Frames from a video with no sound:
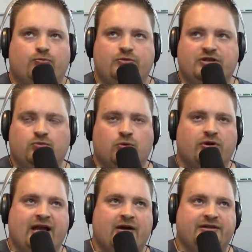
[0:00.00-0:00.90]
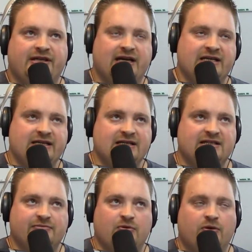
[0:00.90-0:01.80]
just work out the ideas
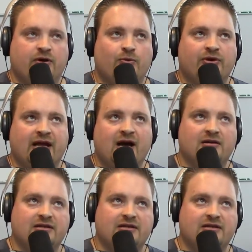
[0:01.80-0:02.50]
that we want to work out,